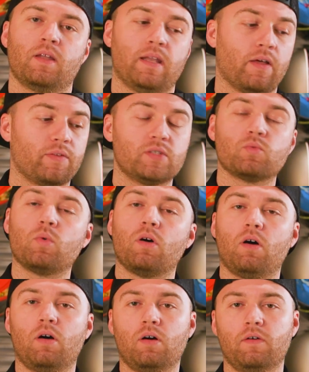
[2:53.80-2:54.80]
Now these will
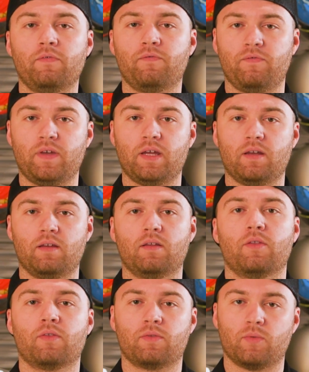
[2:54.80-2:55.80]
all fit
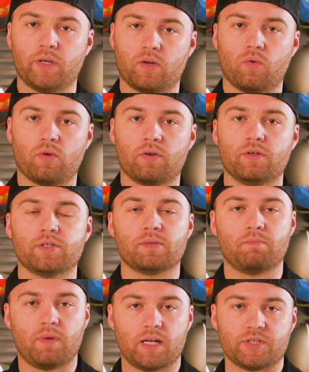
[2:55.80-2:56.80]
three quarters,
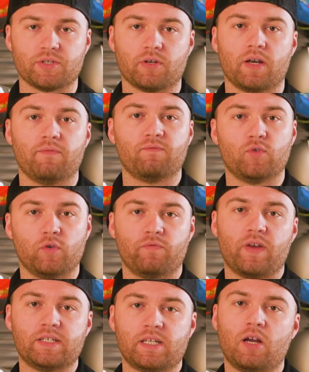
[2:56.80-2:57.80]
modular, and full
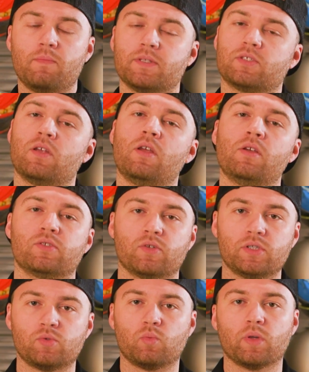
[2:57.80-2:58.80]
face helmets, so
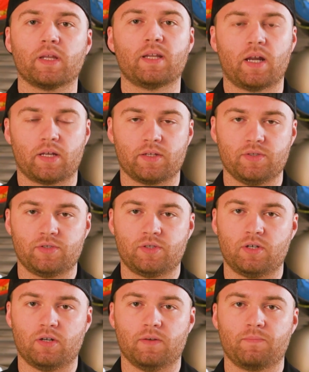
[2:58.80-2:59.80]
that's really not a
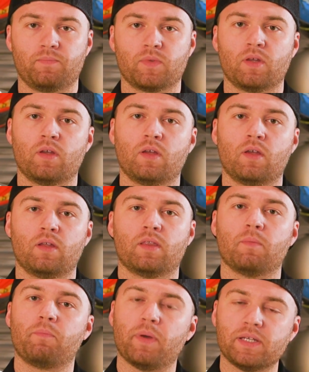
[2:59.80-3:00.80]
concern
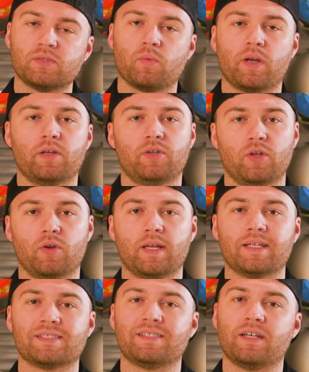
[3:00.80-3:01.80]
the best way to do it
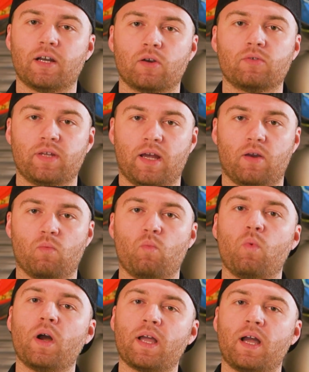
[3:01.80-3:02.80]
is narrow down
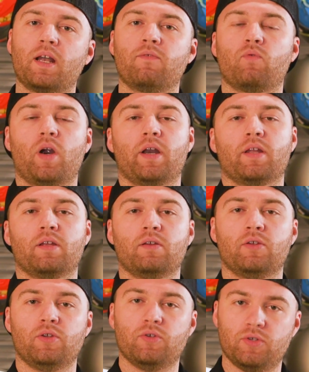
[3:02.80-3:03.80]
what kind of writing
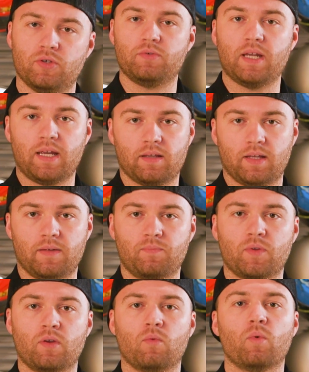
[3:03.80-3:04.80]
you daily,
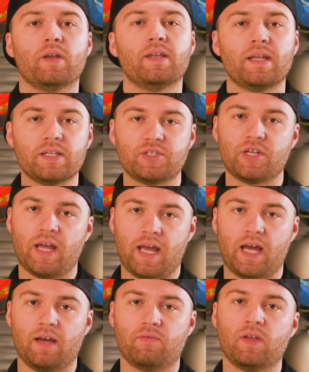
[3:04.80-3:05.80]
what needs you
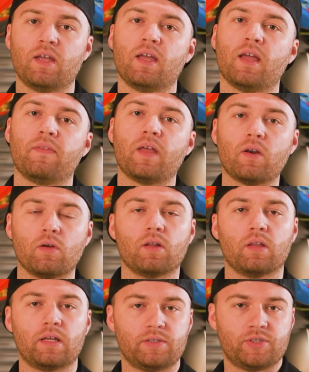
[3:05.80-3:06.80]
have, and that'll
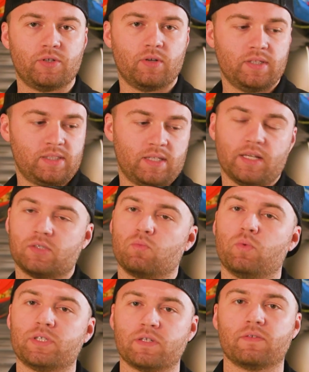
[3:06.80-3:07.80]
let you assess
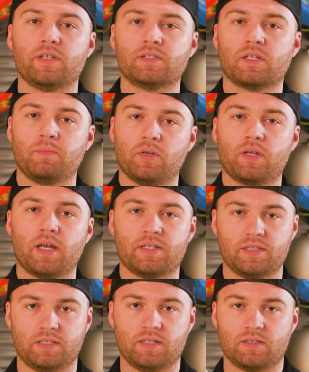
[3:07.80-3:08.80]
which of these
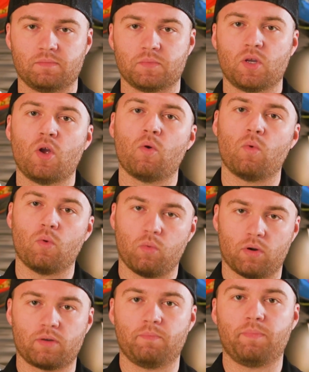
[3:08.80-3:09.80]
communication systems will
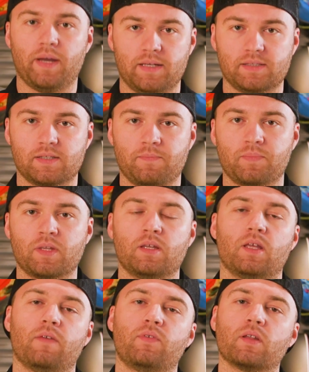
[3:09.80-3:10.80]
work best.
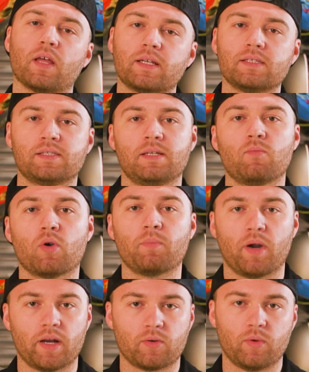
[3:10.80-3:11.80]
If you'd like to see more
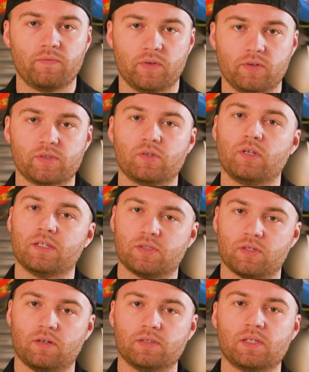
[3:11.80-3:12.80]
product reviews and
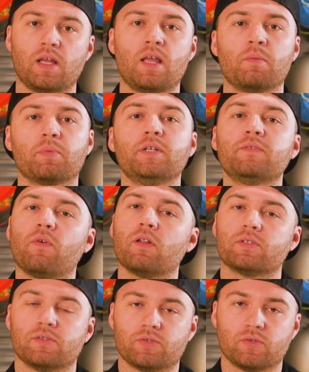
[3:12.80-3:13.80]
installs, please follow
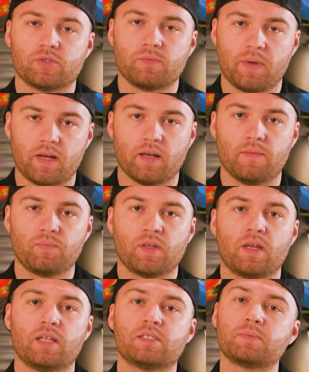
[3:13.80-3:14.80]
us on social media
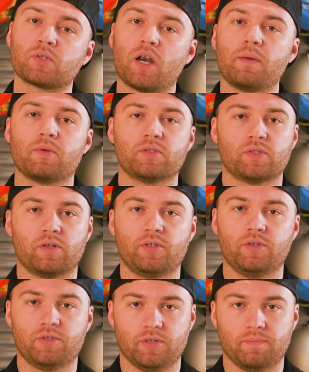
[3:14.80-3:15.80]
and subscribe to us on
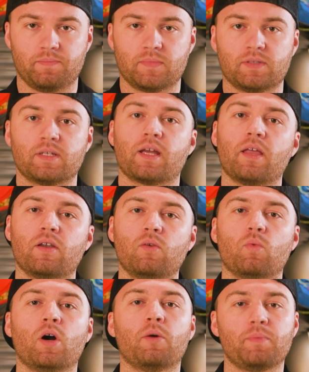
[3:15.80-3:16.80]
YouTube. Together,
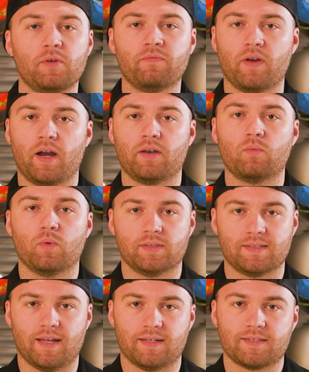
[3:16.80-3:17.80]
we'll help you find
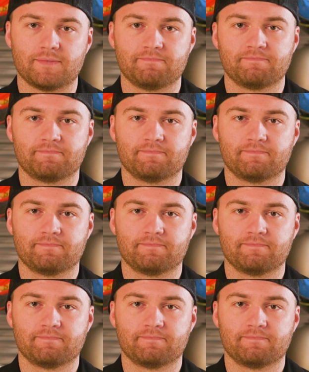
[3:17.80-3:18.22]
what's next.